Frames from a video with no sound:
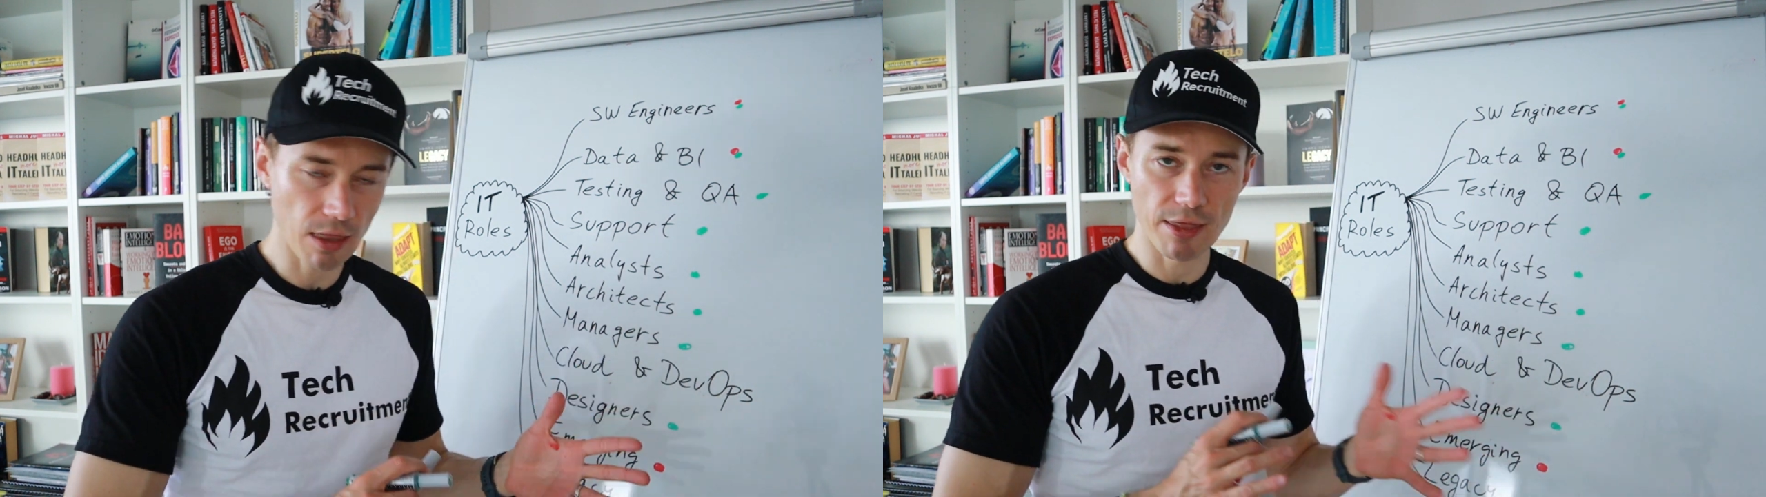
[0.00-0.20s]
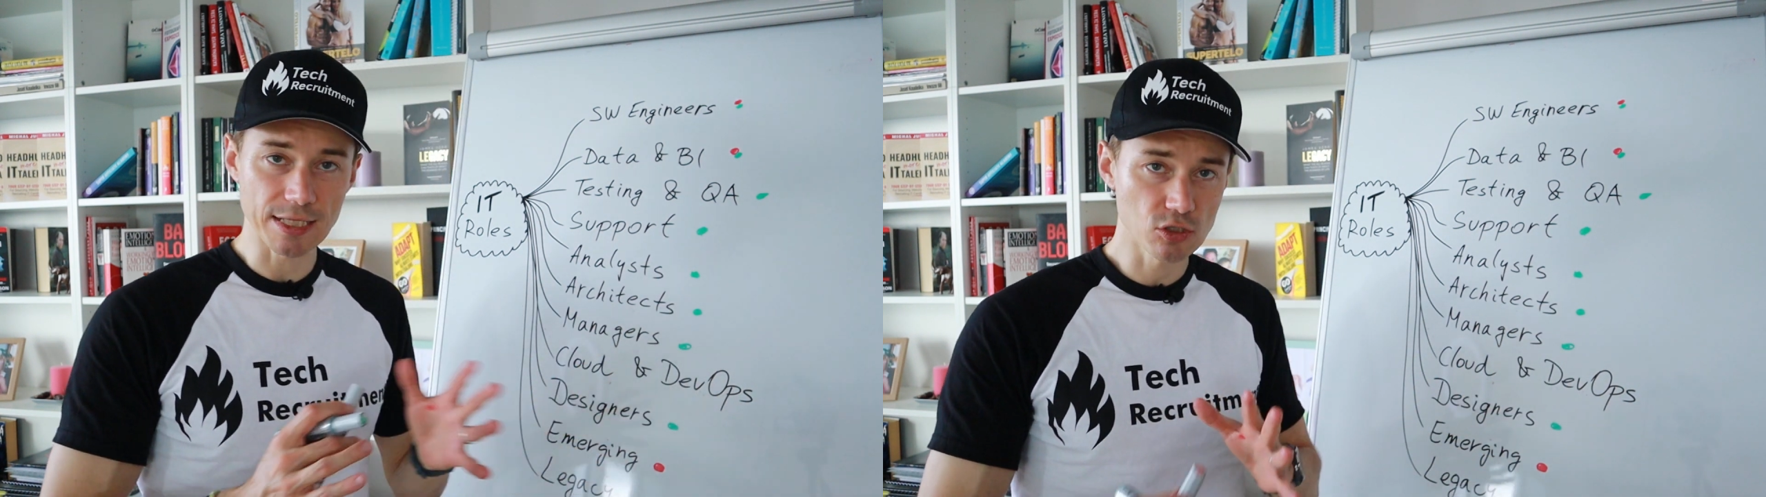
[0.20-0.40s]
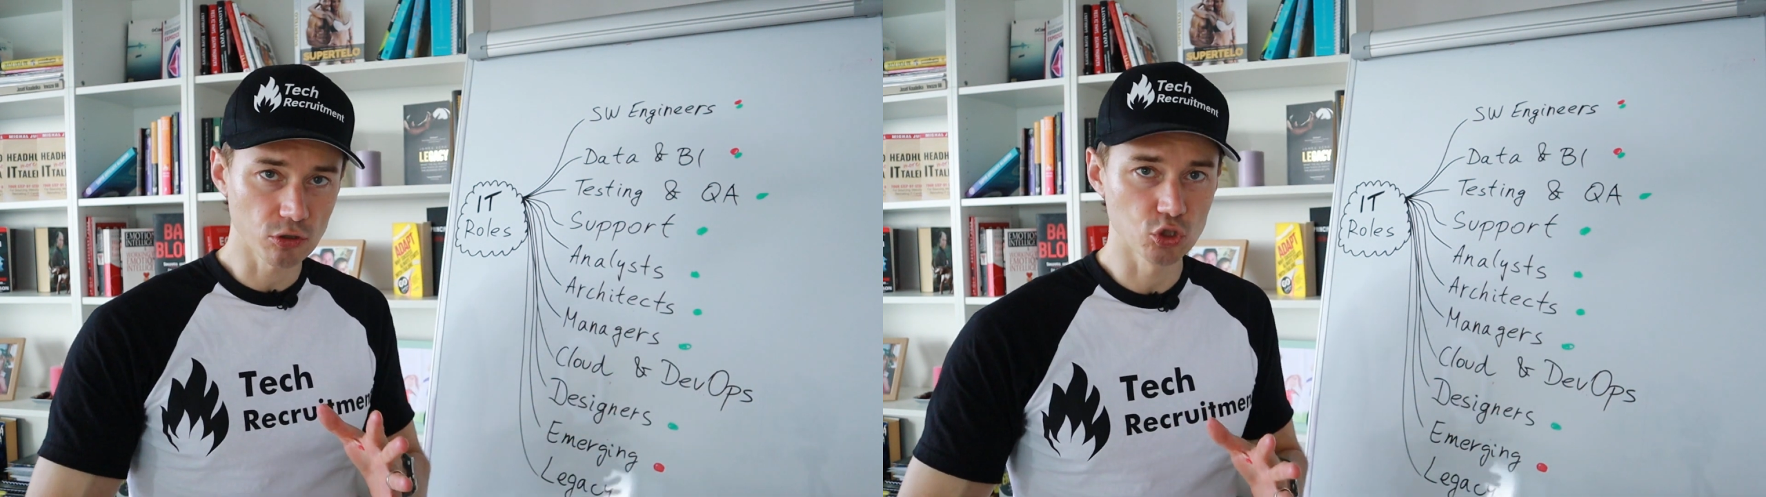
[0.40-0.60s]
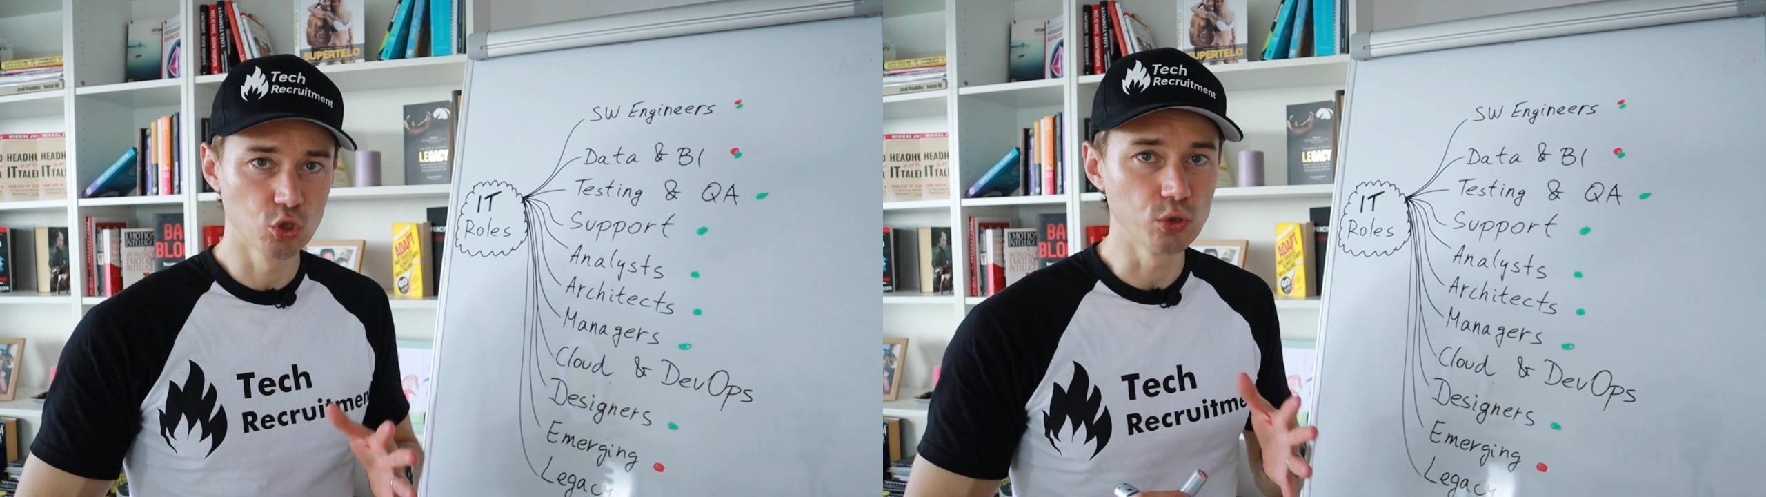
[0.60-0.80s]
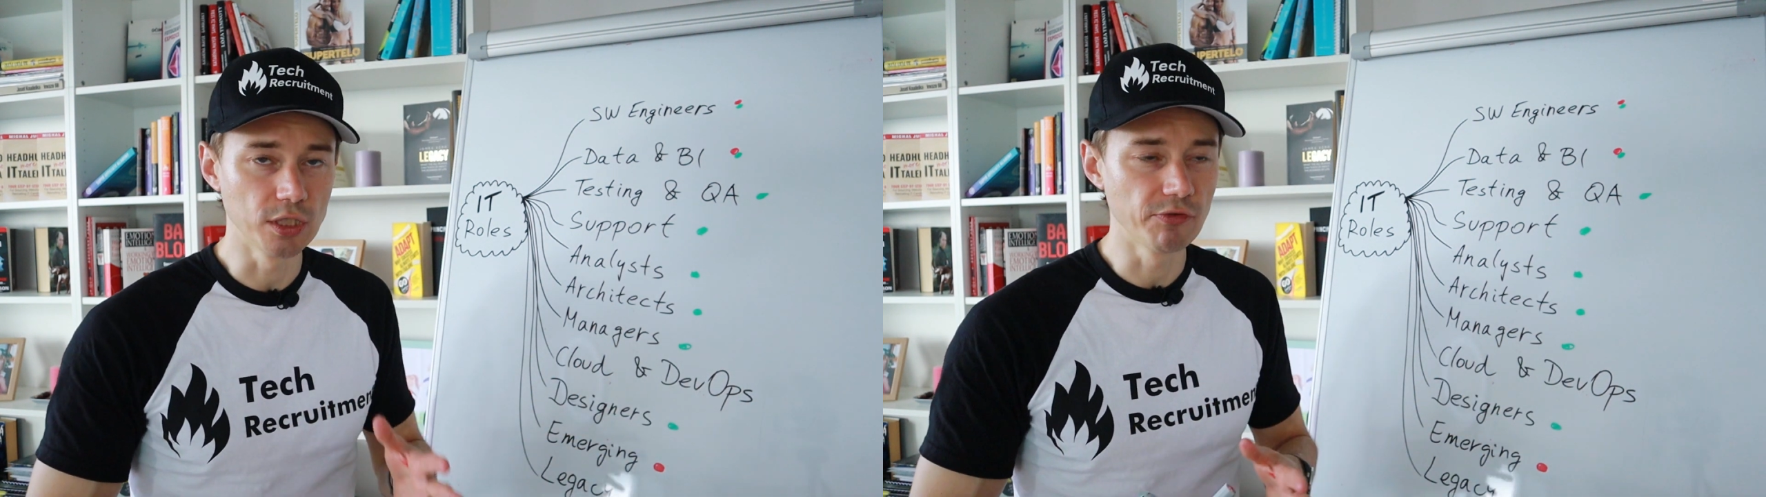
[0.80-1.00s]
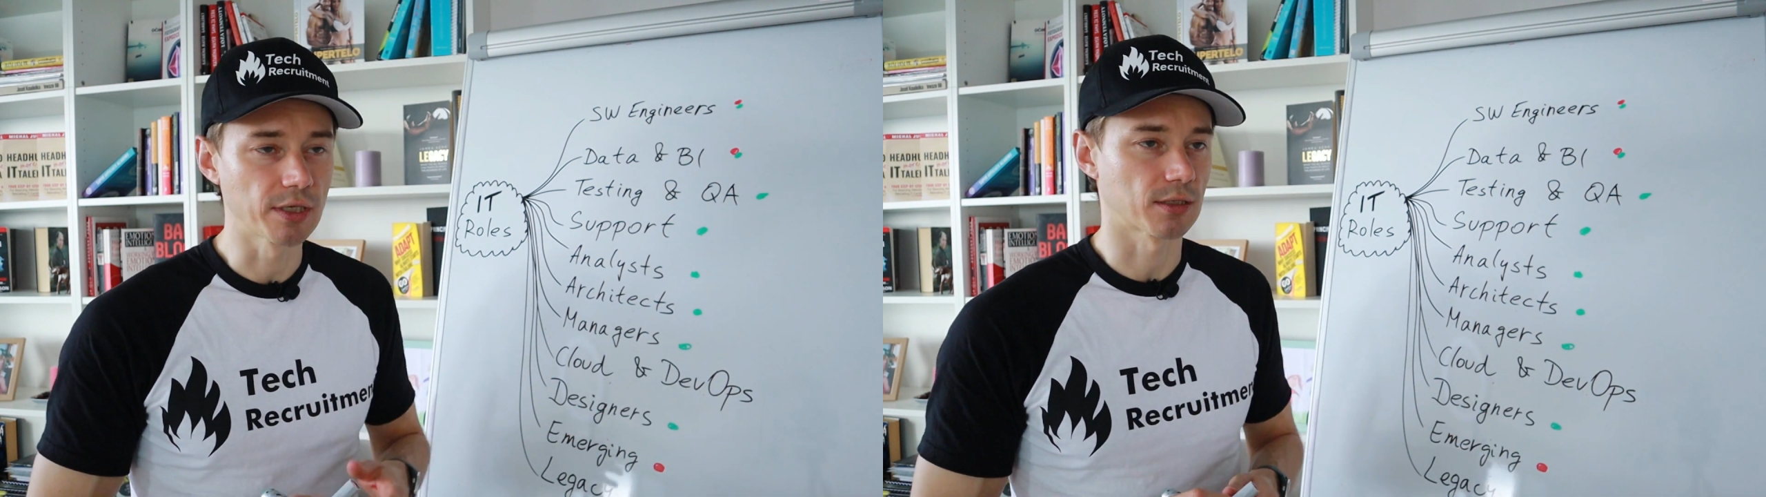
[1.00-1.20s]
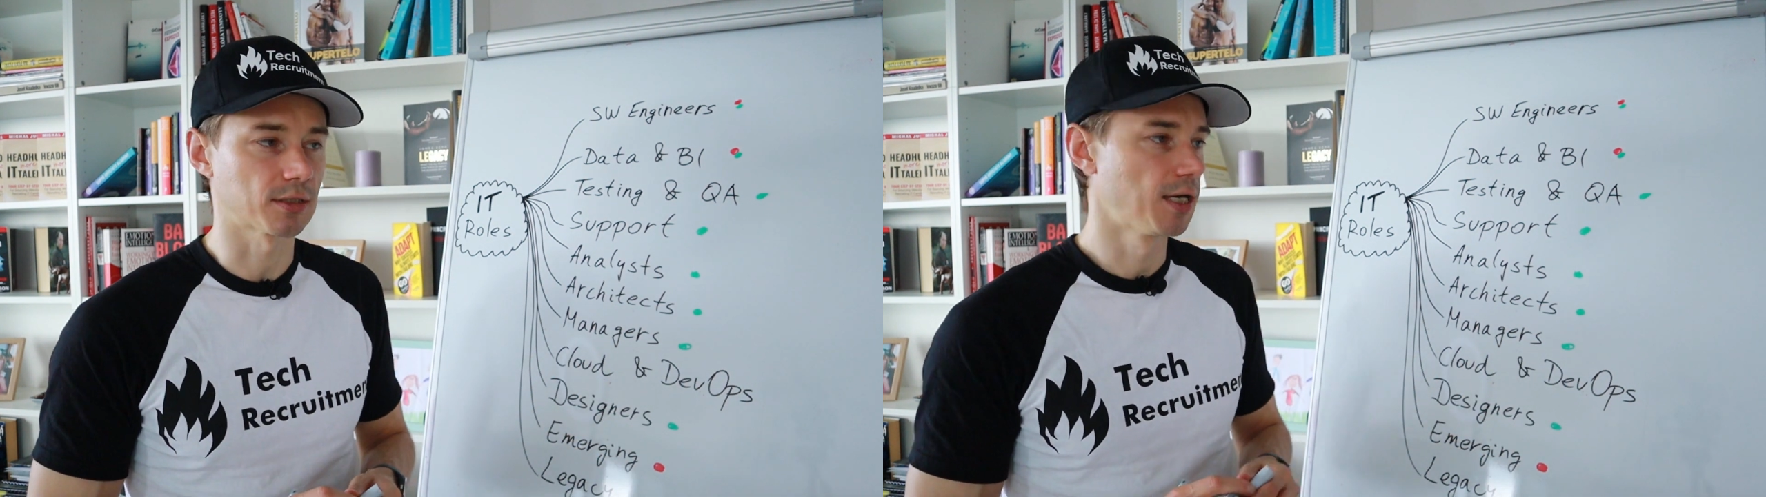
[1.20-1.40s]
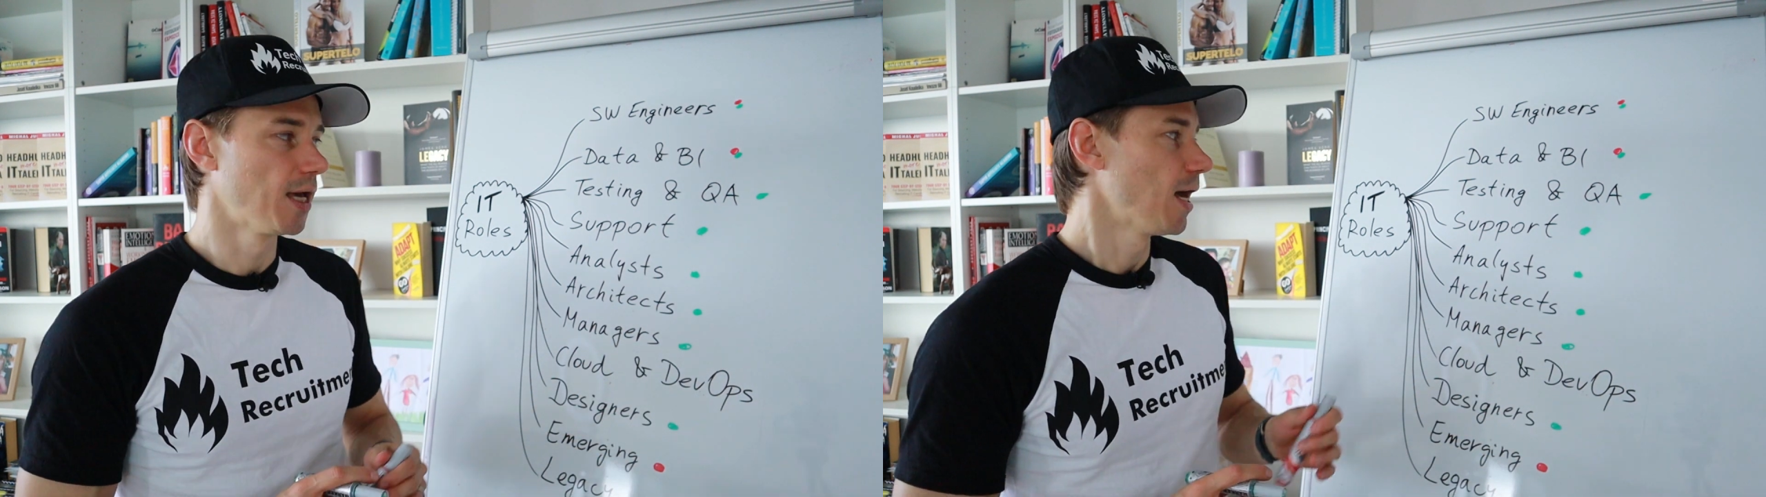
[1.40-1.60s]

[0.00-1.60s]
That's not too difficult.